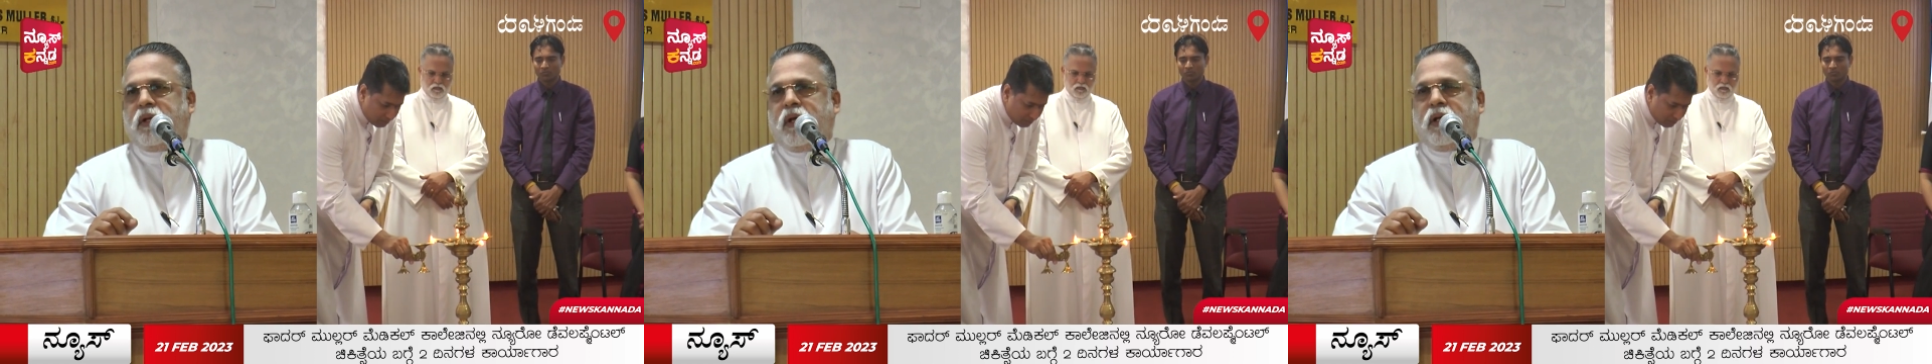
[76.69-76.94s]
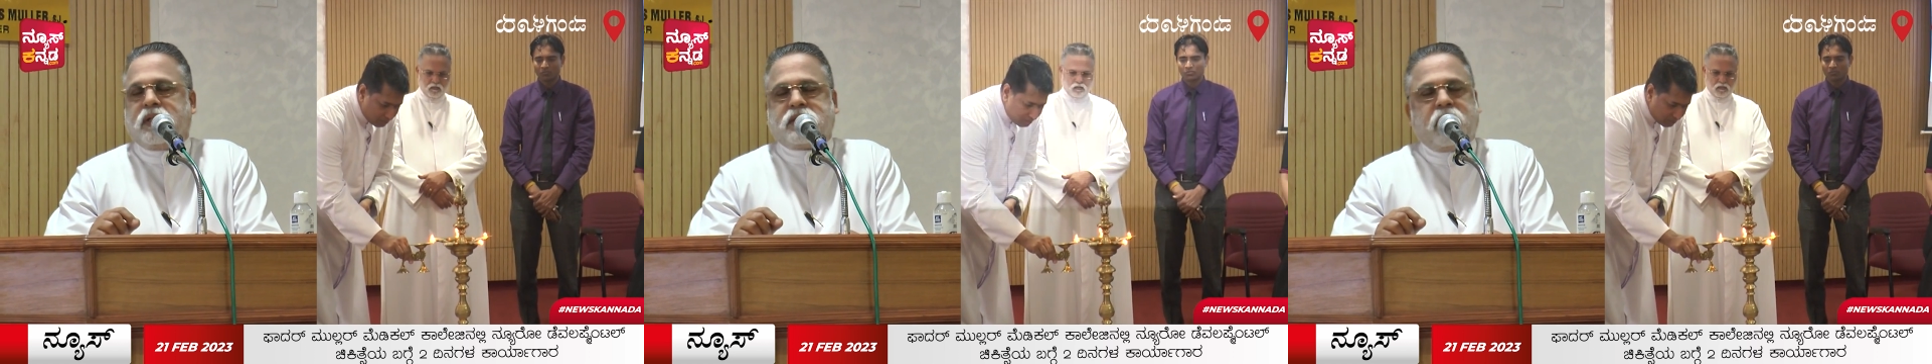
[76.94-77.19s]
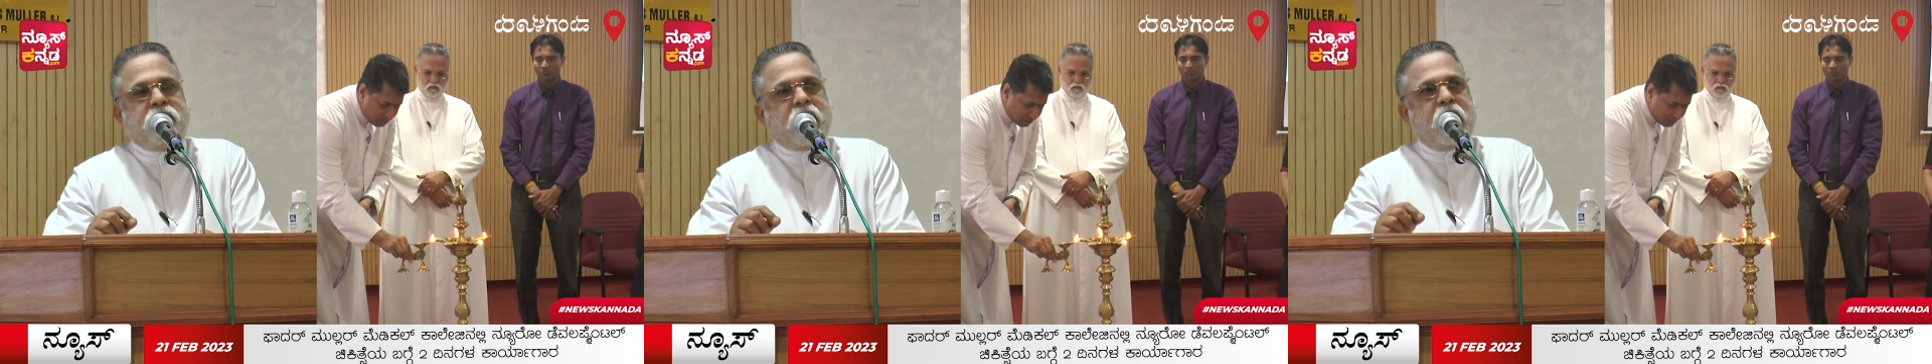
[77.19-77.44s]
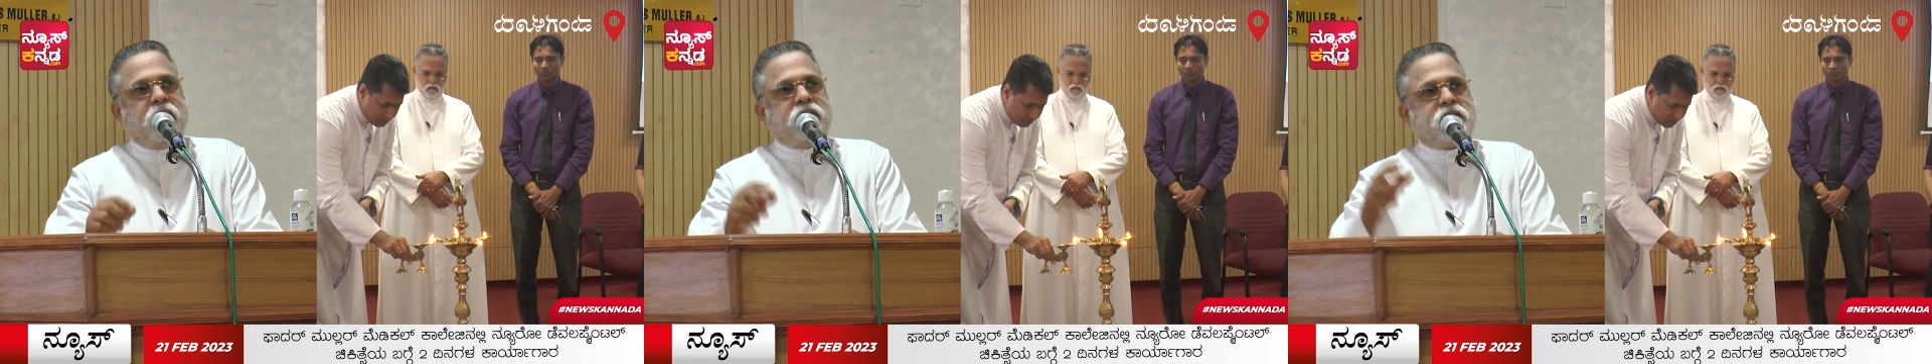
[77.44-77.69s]

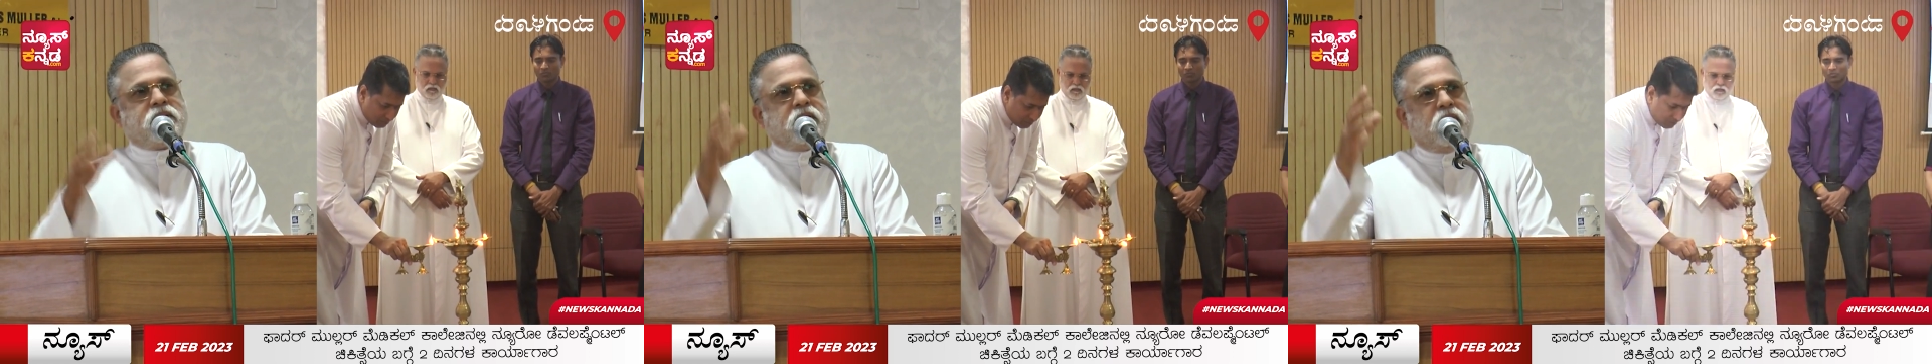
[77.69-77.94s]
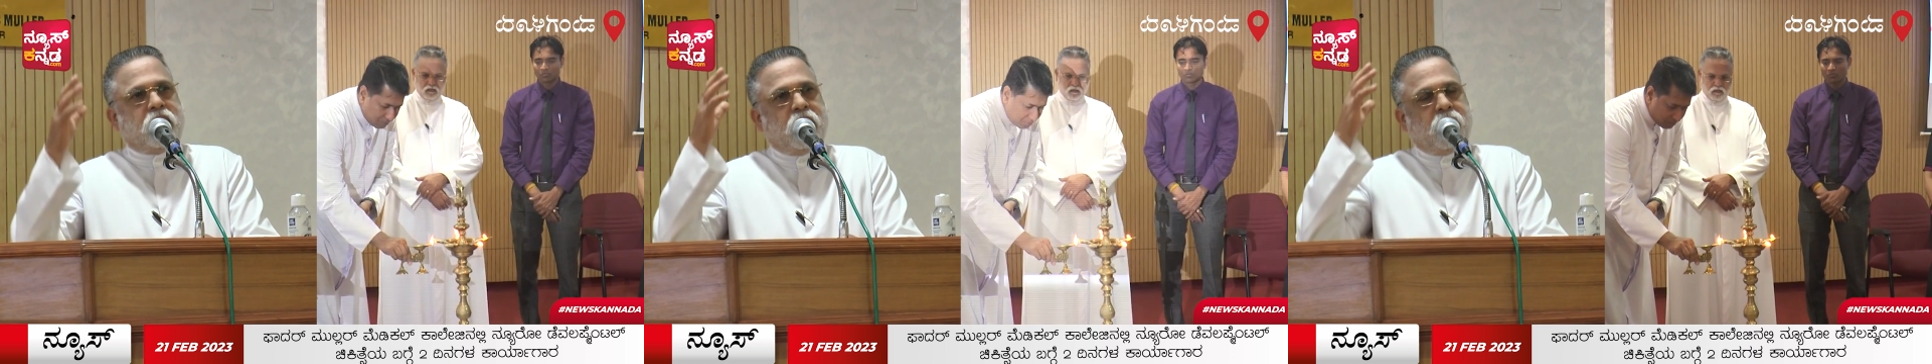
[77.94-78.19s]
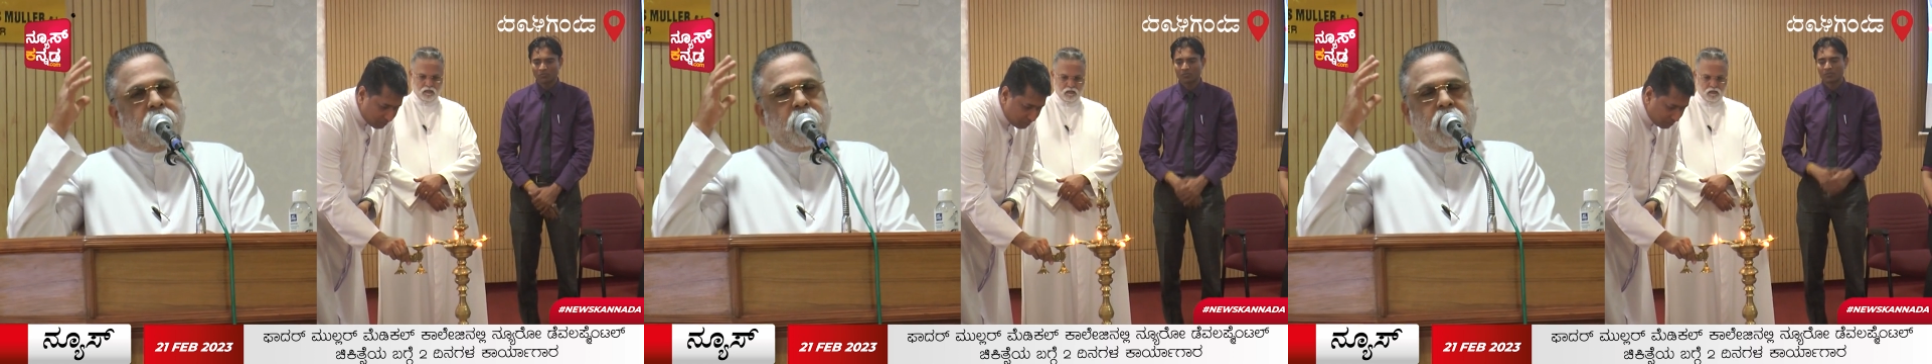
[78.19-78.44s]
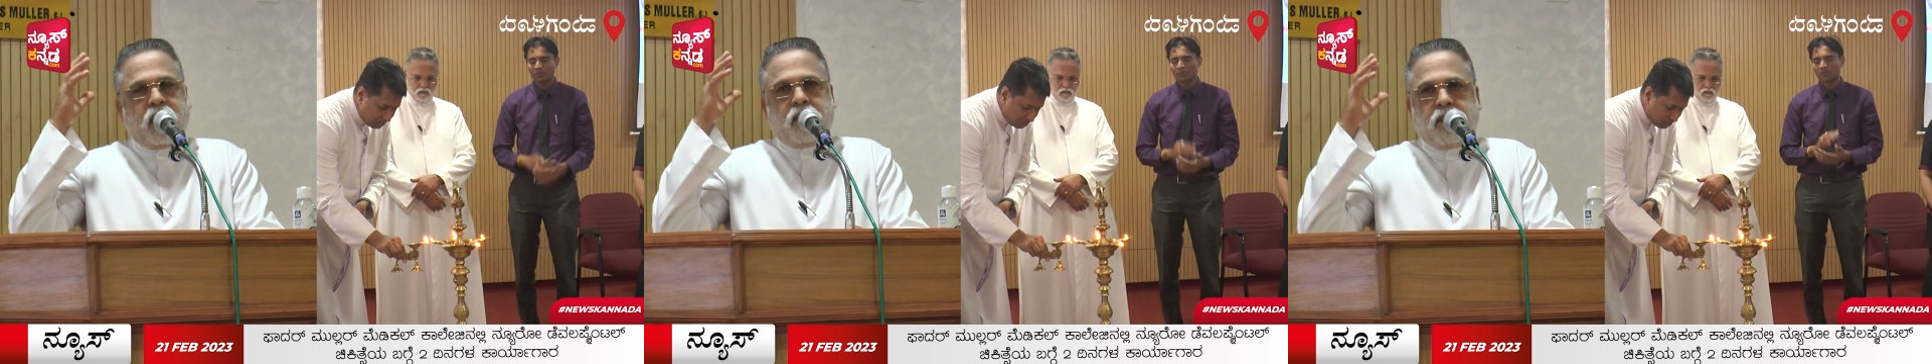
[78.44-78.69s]
sometimes
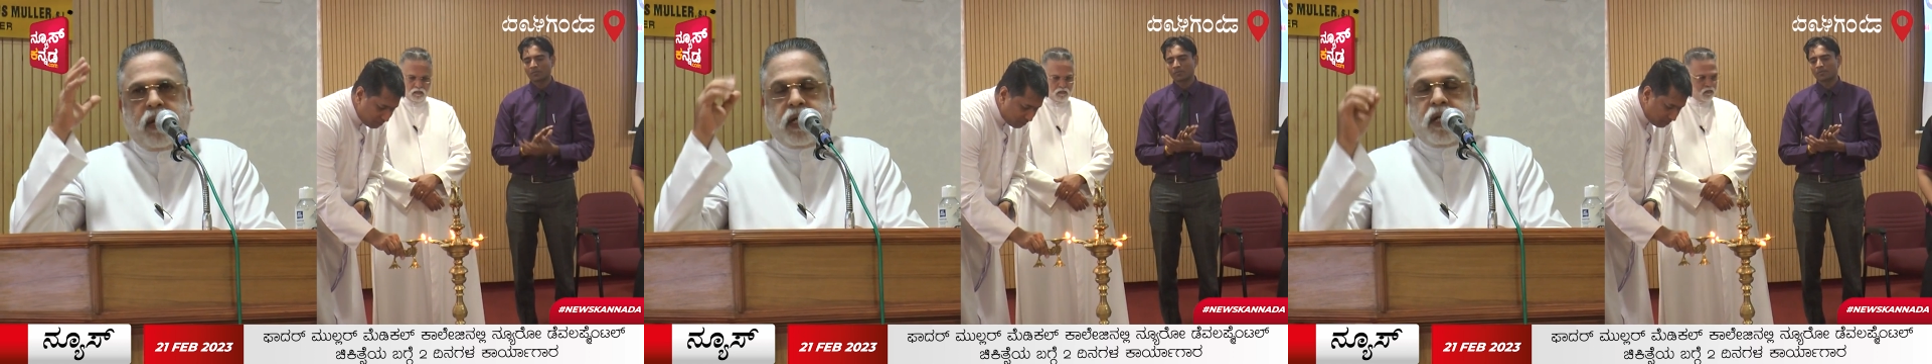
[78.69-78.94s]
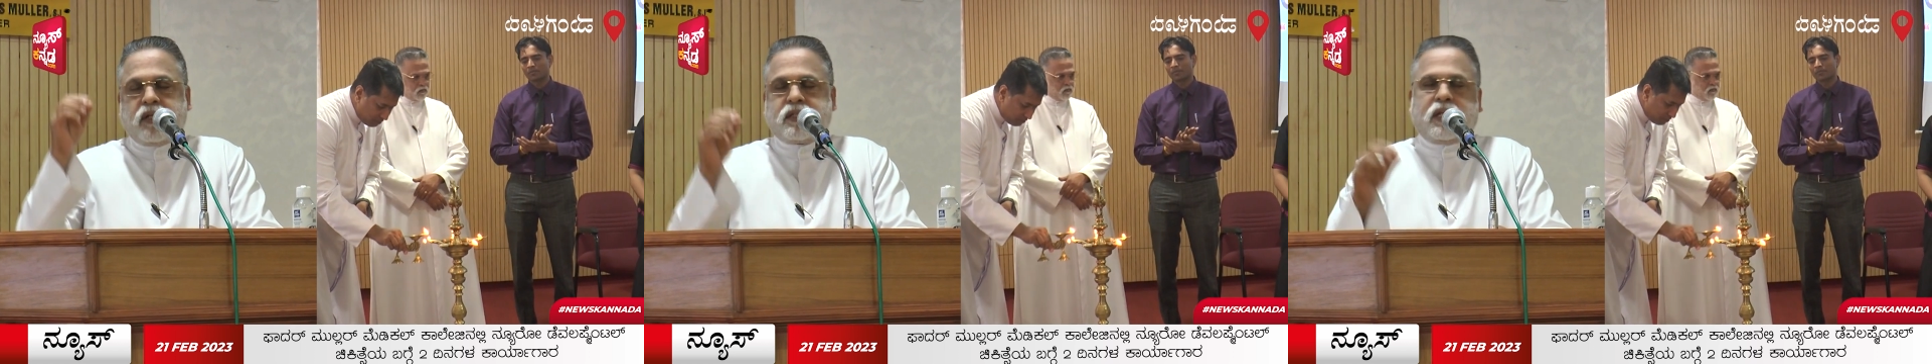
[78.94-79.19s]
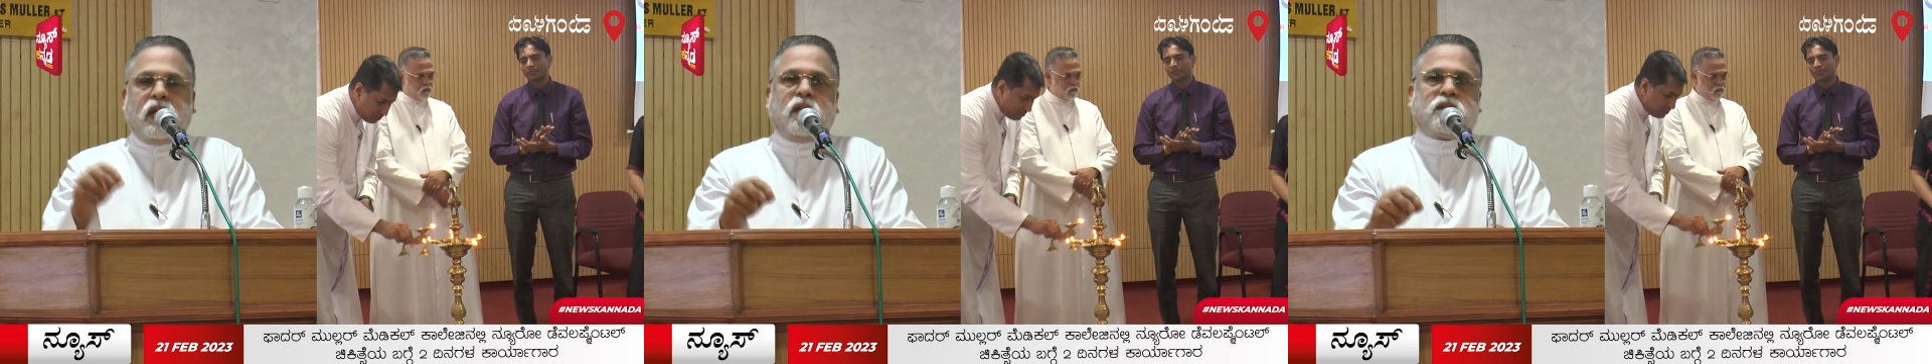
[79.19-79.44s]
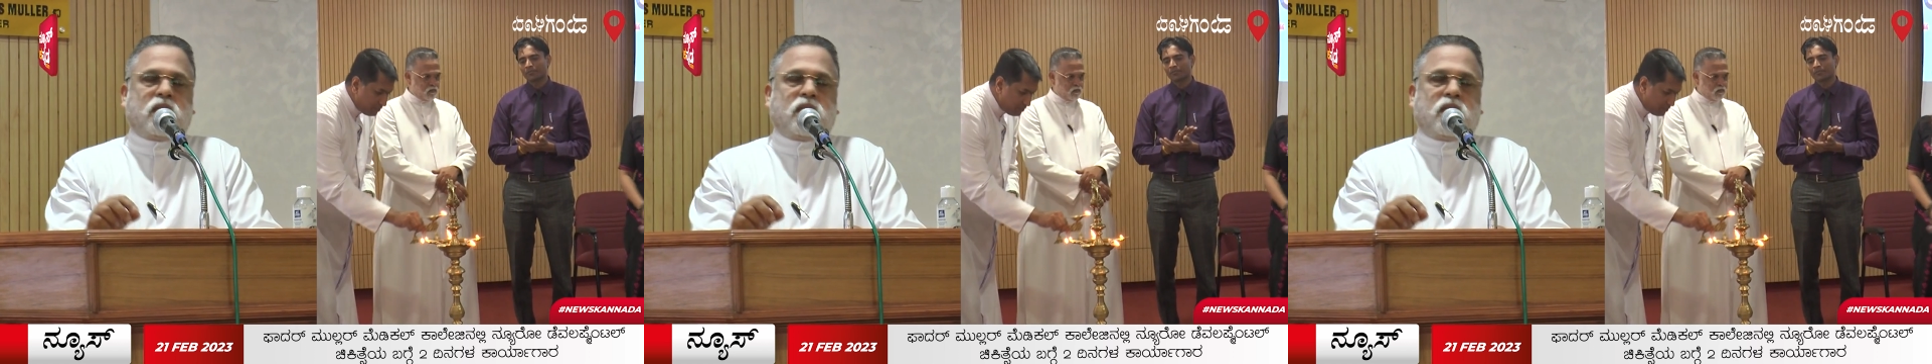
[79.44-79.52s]
mental skills